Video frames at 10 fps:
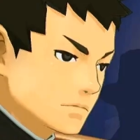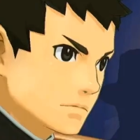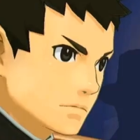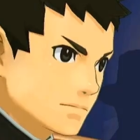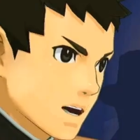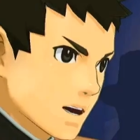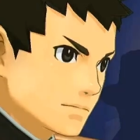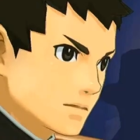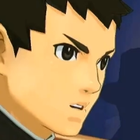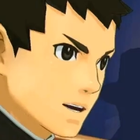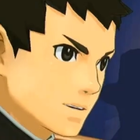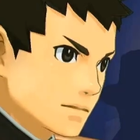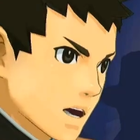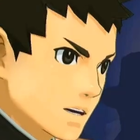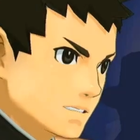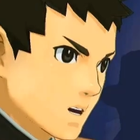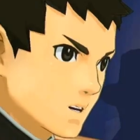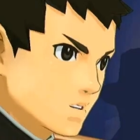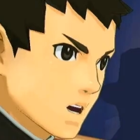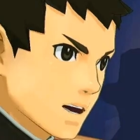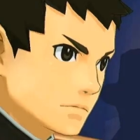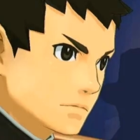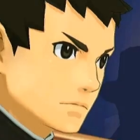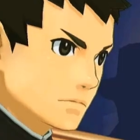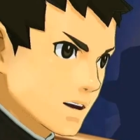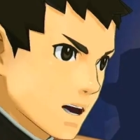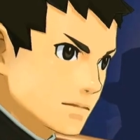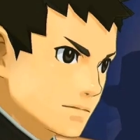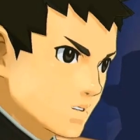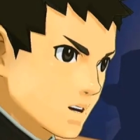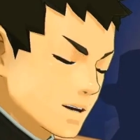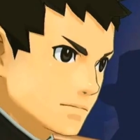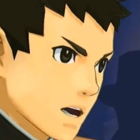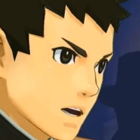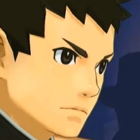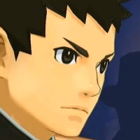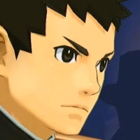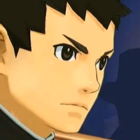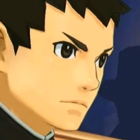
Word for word: Uh, what was that? I just clicked it by accident.